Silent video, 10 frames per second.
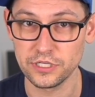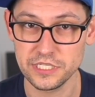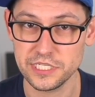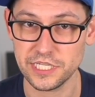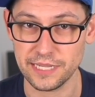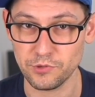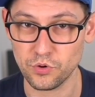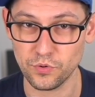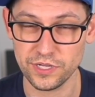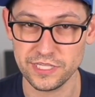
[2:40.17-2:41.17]

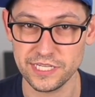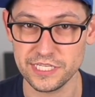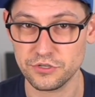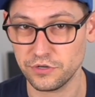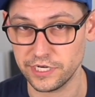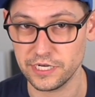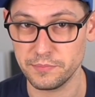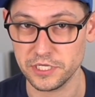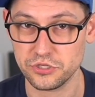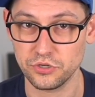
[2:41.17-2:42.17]
stablecoin that is created by
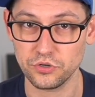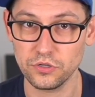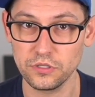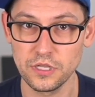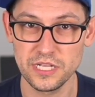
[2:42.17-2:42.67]
Circle.